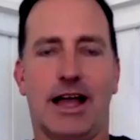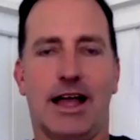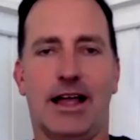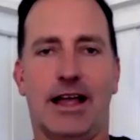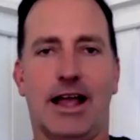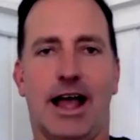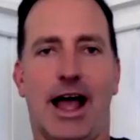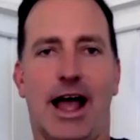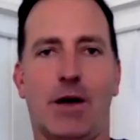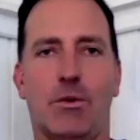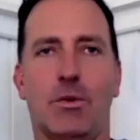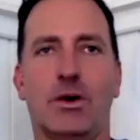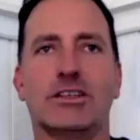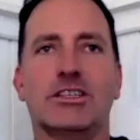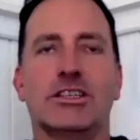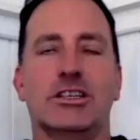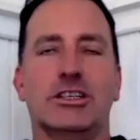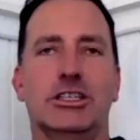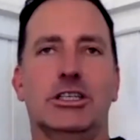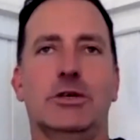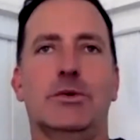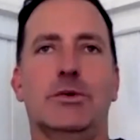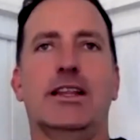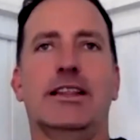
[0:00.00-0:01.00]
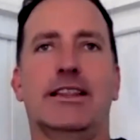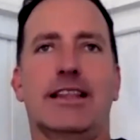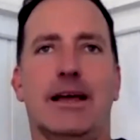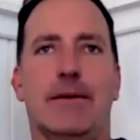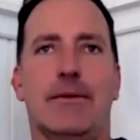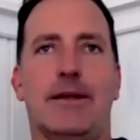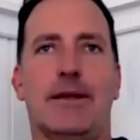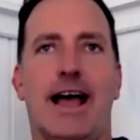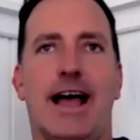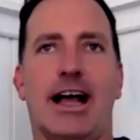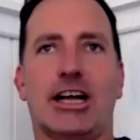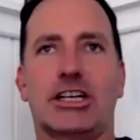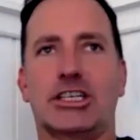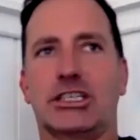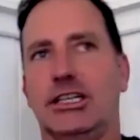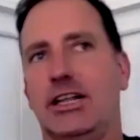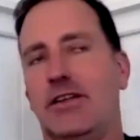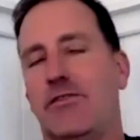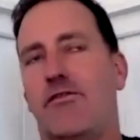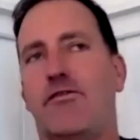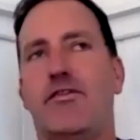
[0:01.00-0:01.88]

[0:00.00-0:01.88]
I wasn't doing them and actually